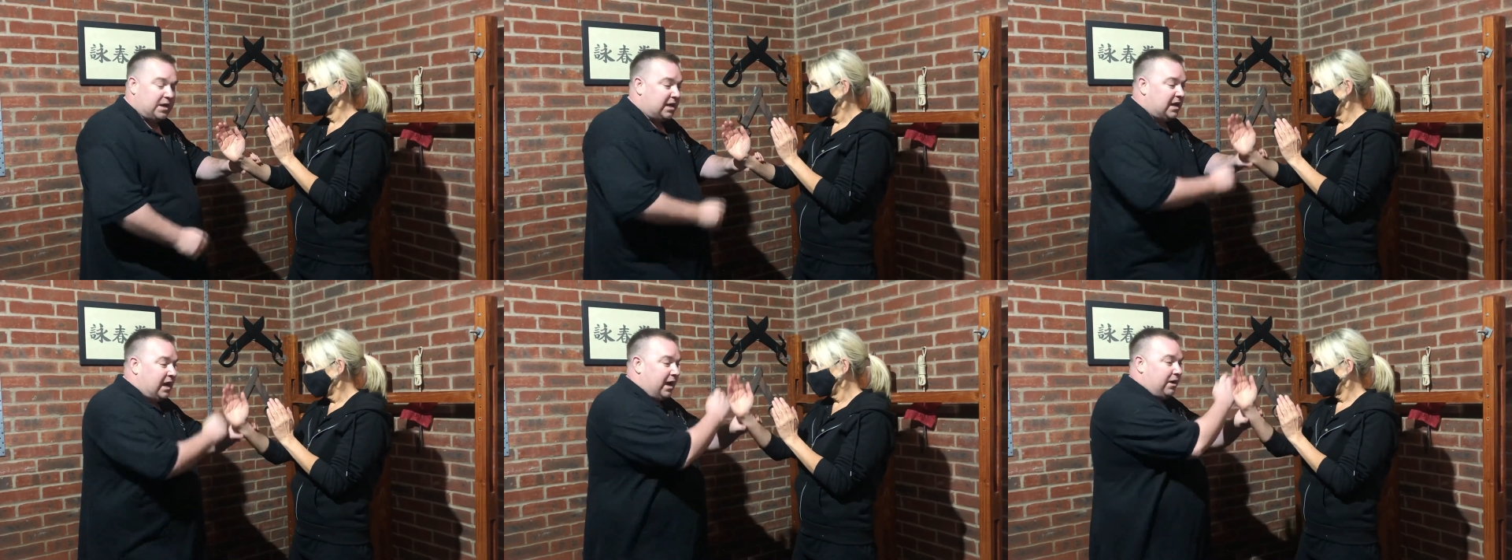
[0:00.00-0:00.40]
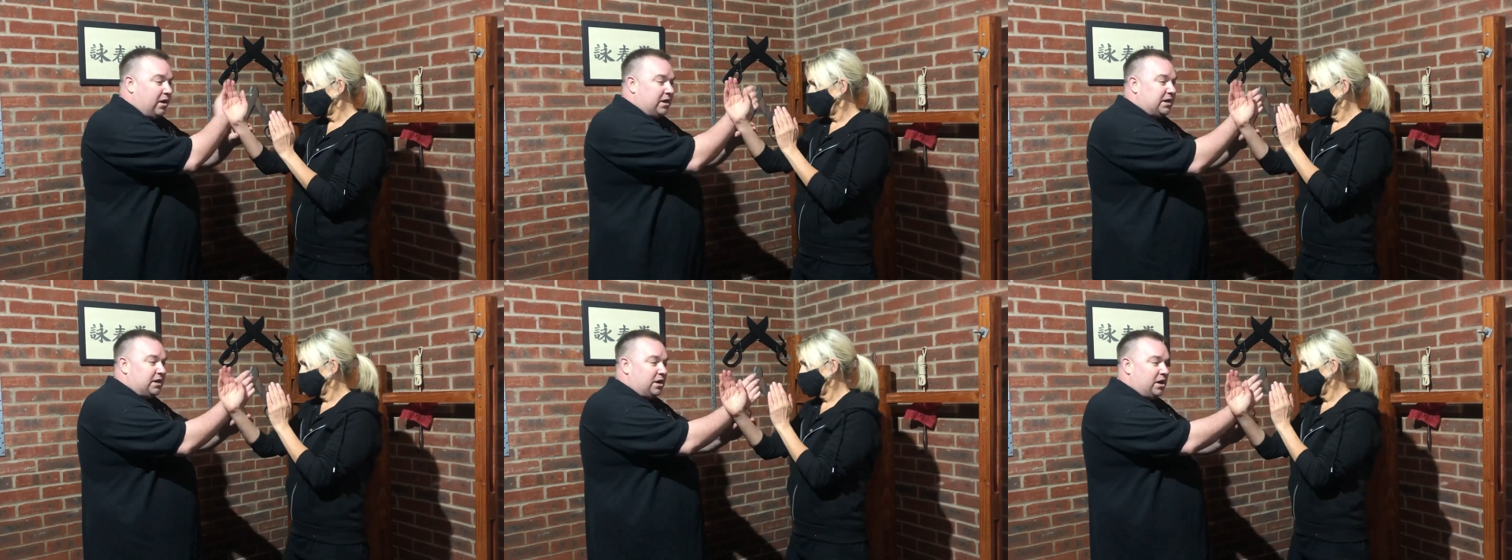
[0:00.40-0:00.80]
and I
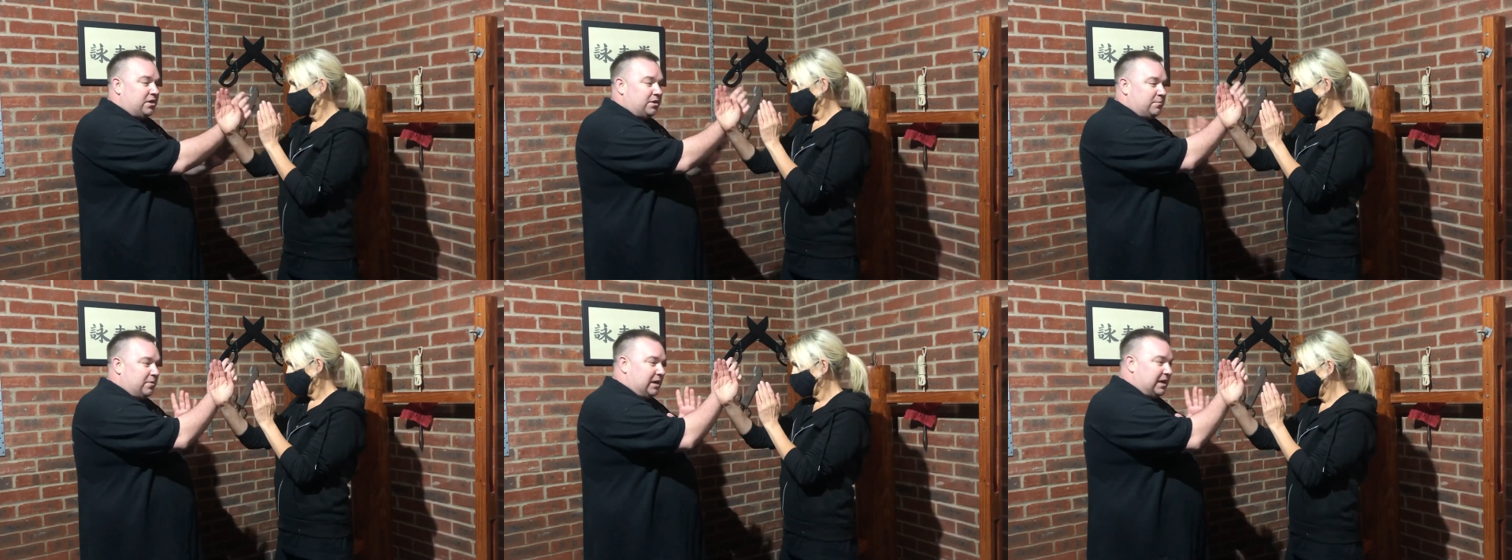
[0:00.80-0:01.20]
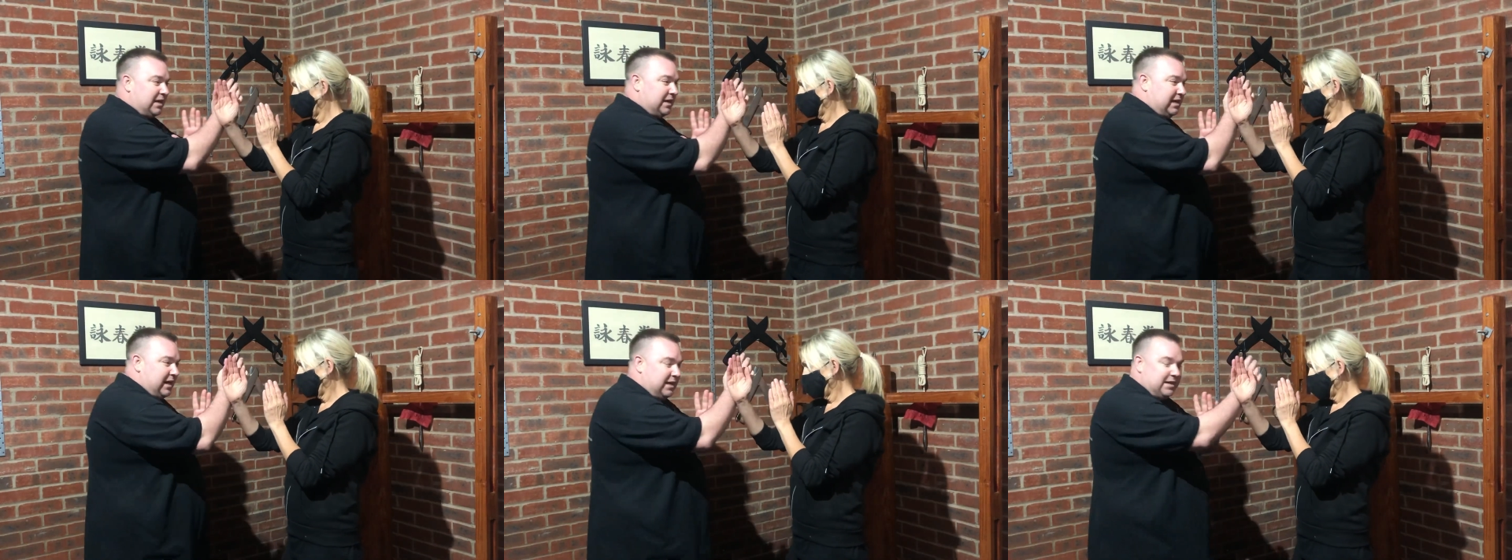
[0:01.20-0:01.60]
could either be
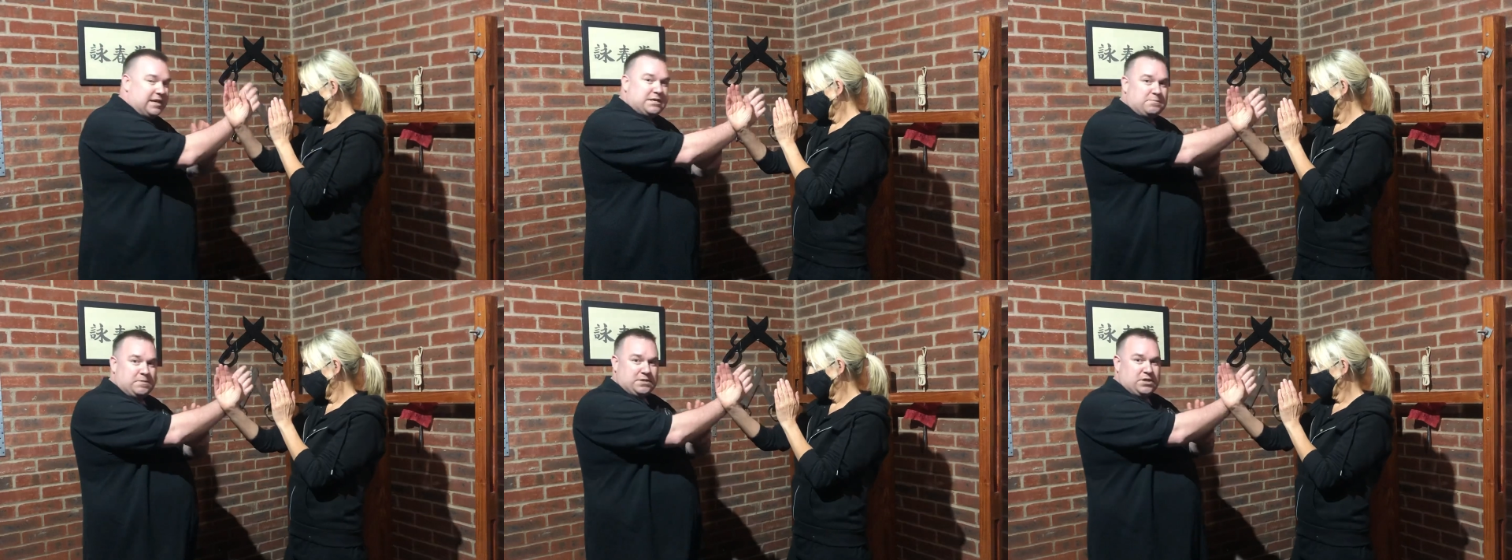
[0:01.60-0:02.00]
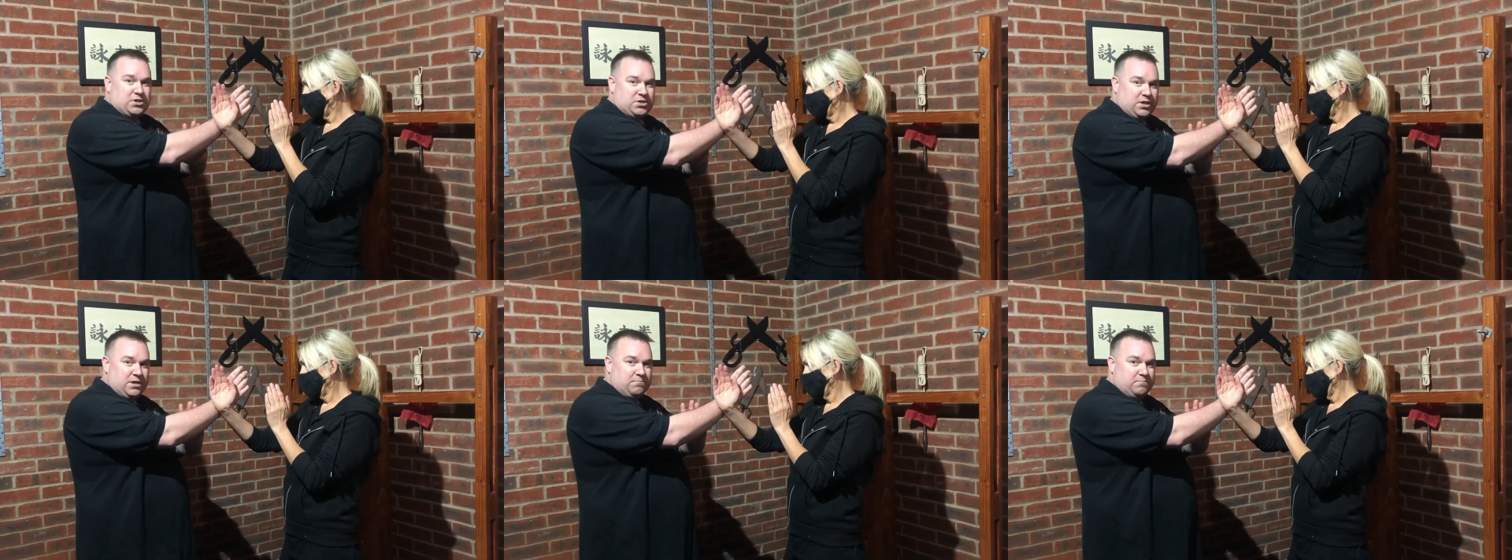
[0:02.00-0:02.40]
in this
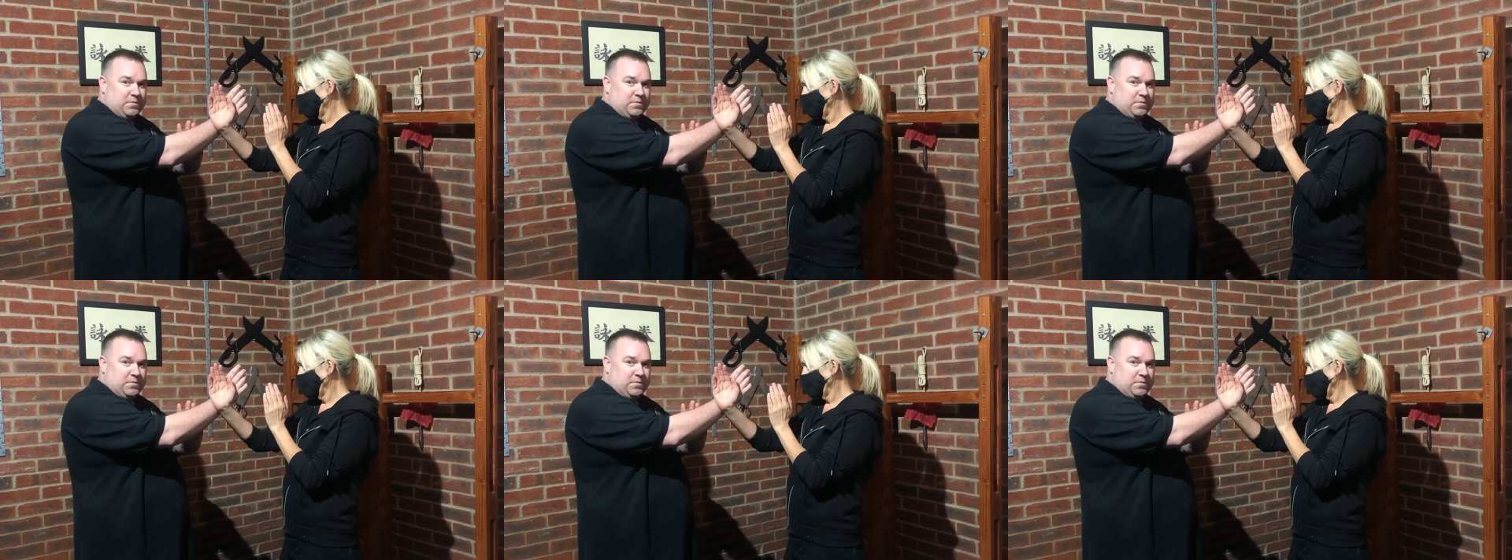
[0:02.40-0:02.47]
position